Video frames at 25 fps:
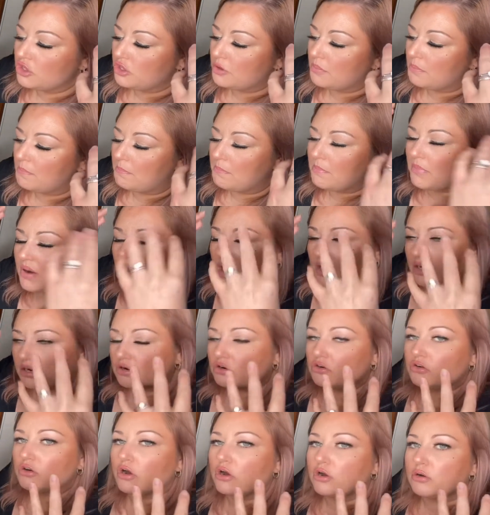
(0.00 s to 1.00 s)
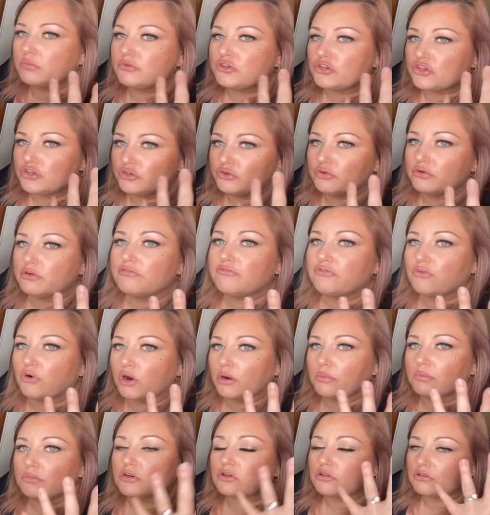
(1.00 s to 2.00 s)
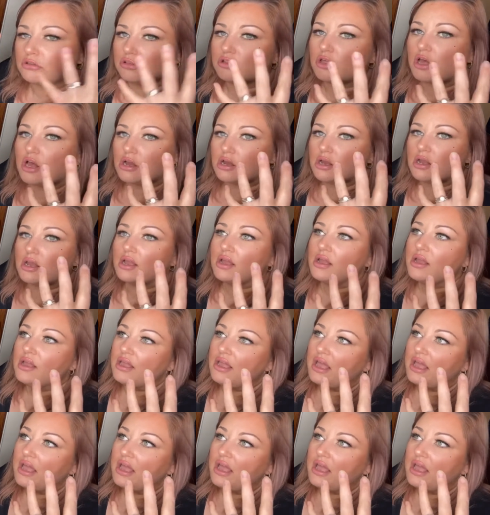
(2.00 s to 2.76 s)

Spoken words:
monochromed, uniformed look.